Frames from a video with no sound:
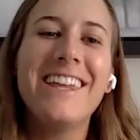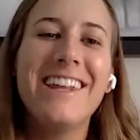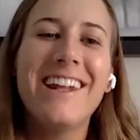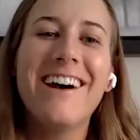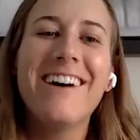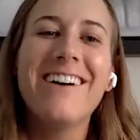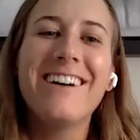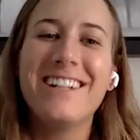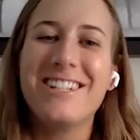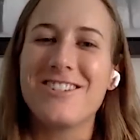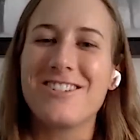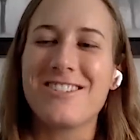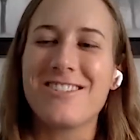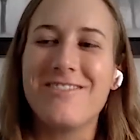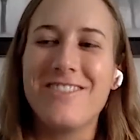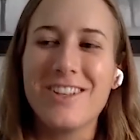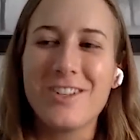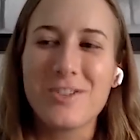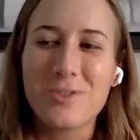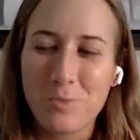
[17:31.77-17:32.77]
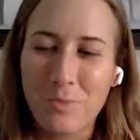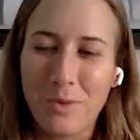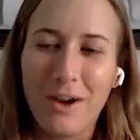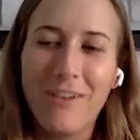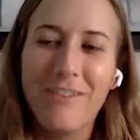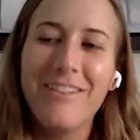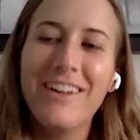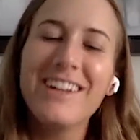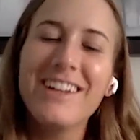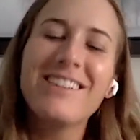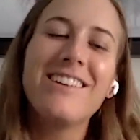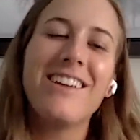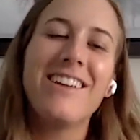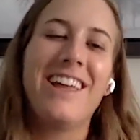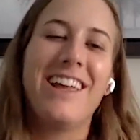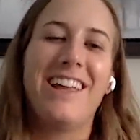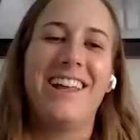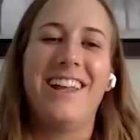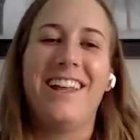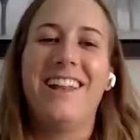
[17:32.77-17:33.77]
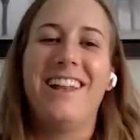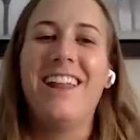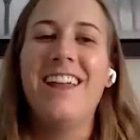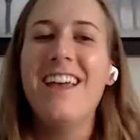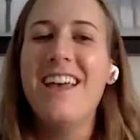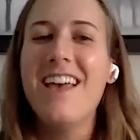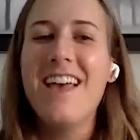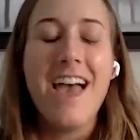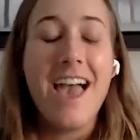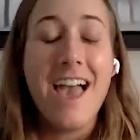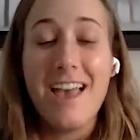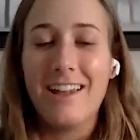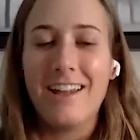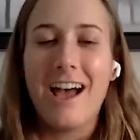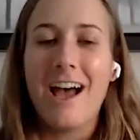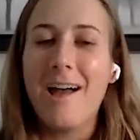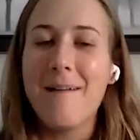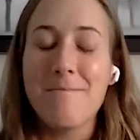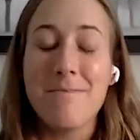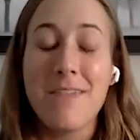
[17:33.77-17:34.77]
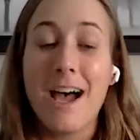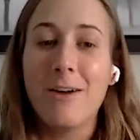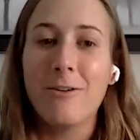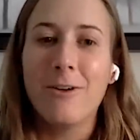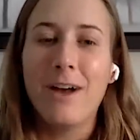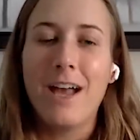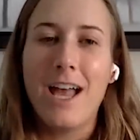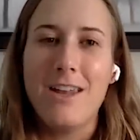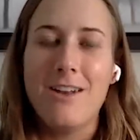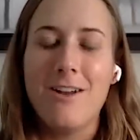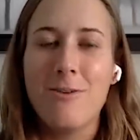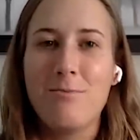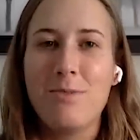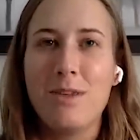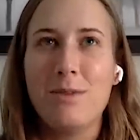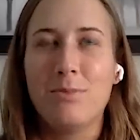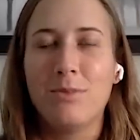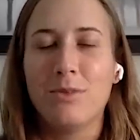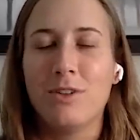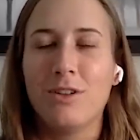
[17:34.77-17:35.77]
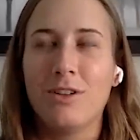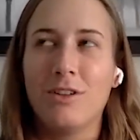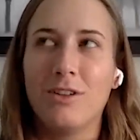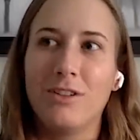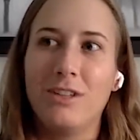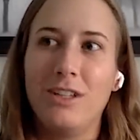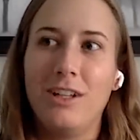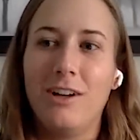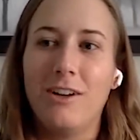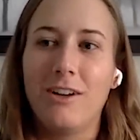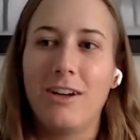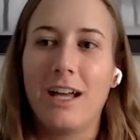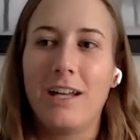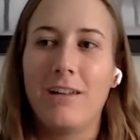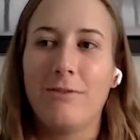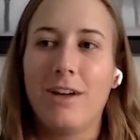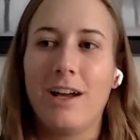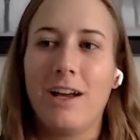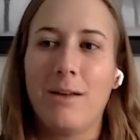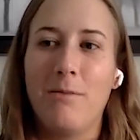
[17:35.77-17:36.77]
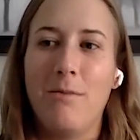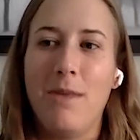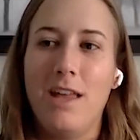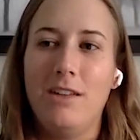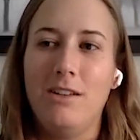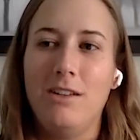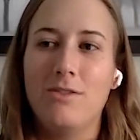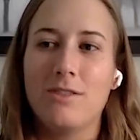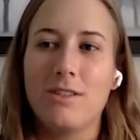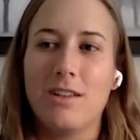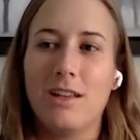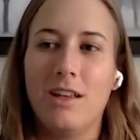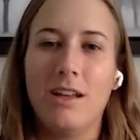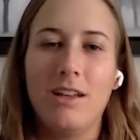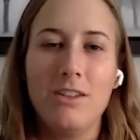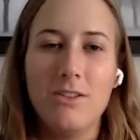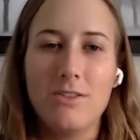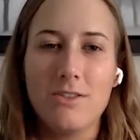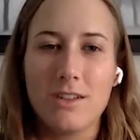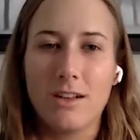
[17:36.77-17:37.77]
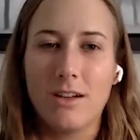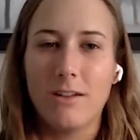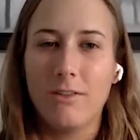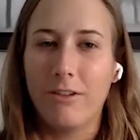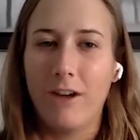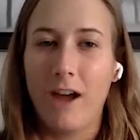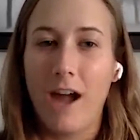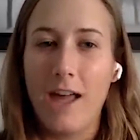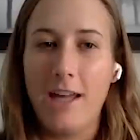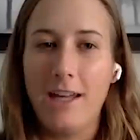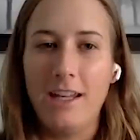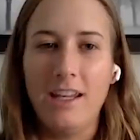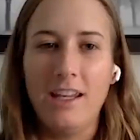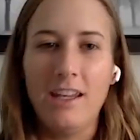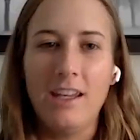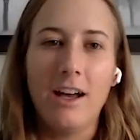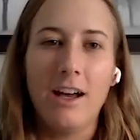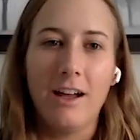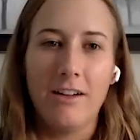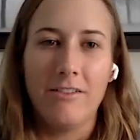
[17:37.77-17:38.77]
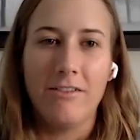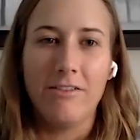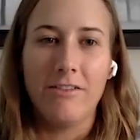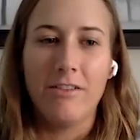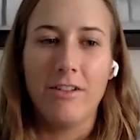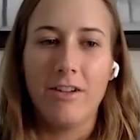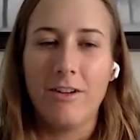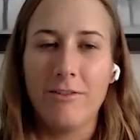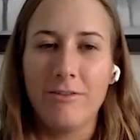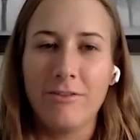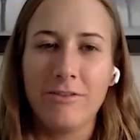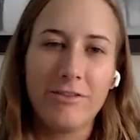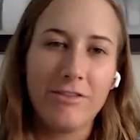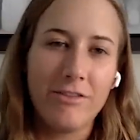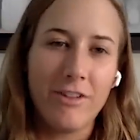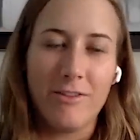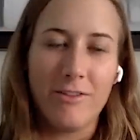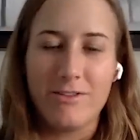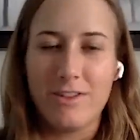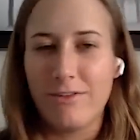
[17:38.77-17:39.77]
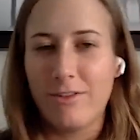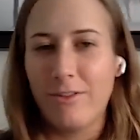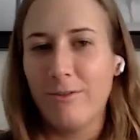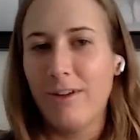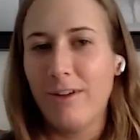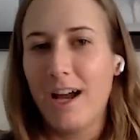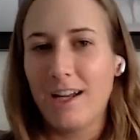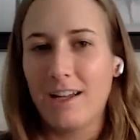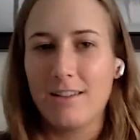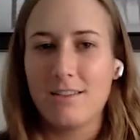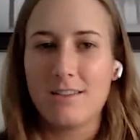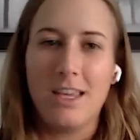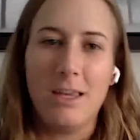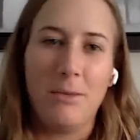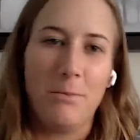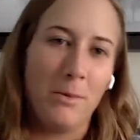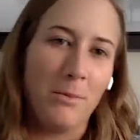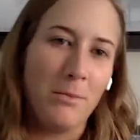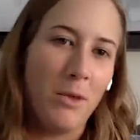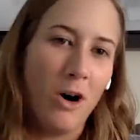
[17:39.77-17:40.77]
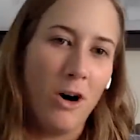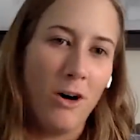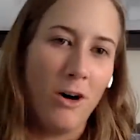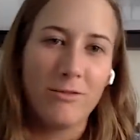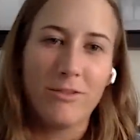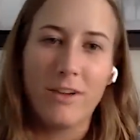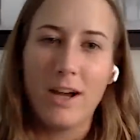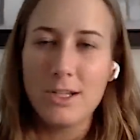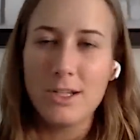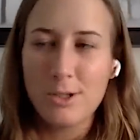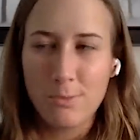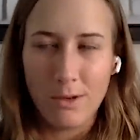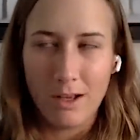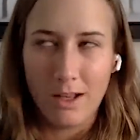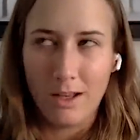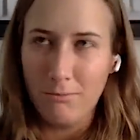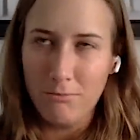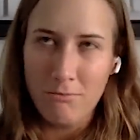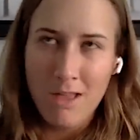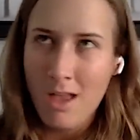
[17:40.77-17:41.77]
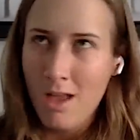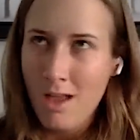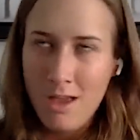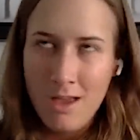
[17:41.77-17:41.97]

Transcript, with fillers: You know, it just feels perfect, and and I'm that way. I know people you know kind of recommend using using a variety of of, of different rackets, keep them all fresh, but